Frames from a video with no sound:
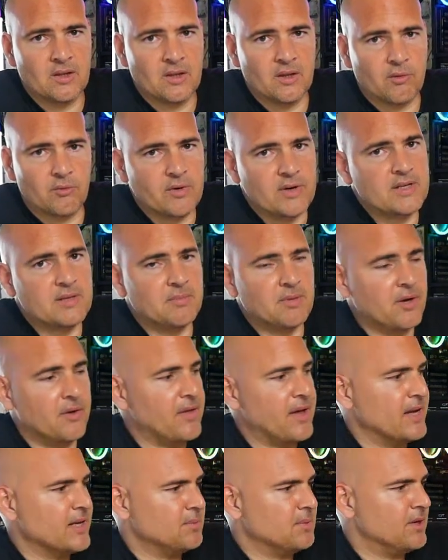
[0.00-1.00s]
The reason behind
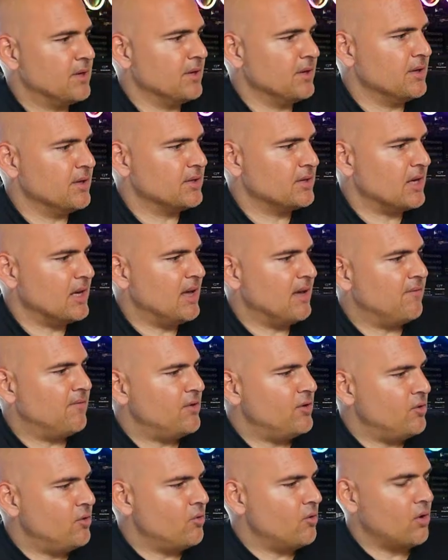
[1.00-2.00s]
that is because
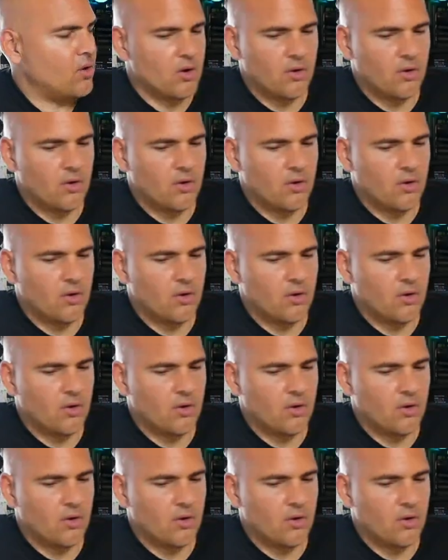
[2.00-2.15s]
if you,